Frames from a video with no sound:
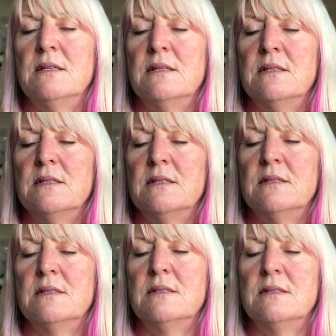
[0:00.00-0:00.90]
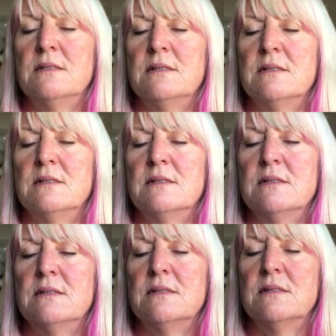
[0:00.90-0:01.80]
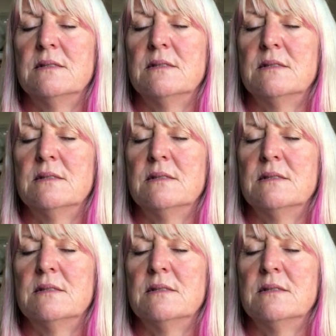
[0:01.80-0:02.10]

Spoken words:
[no speech]